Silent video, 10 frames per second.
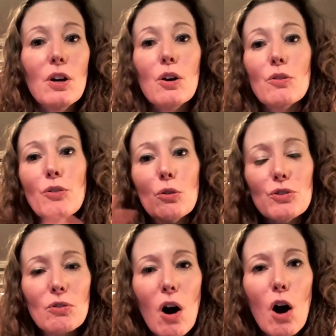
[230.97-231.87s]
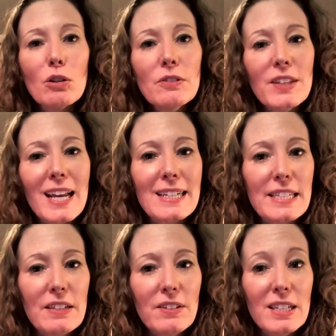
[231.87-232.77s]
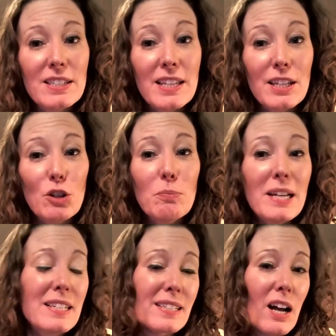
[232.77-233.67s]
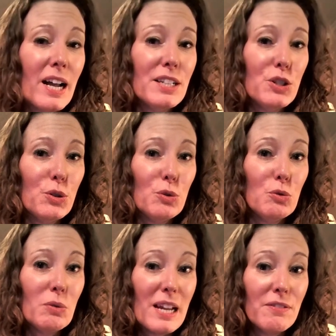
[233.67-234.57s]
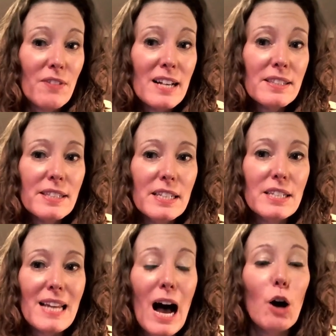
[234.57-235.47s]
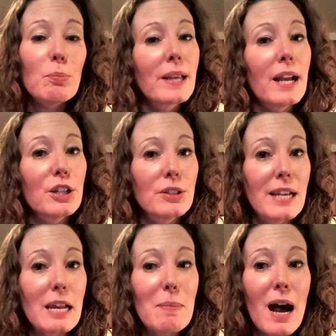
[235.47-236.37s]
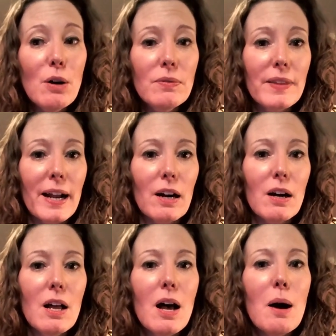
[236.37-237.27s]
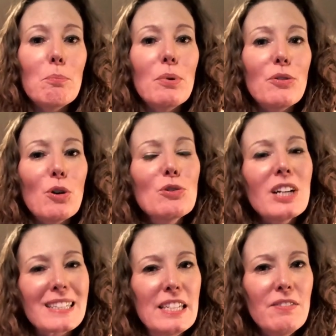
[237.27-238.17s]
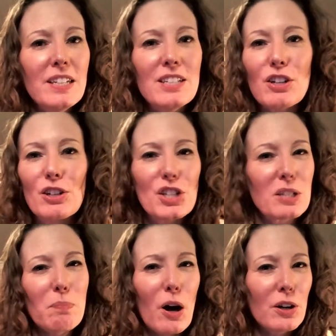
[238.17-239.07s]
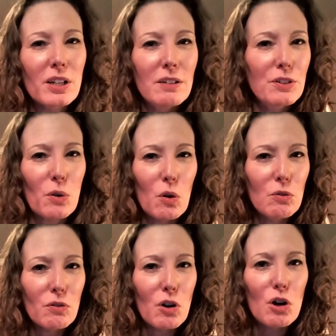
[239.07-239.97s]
Those are all of the activities that you may decide to invest in to help get your name out there. But those activities are just part of your overall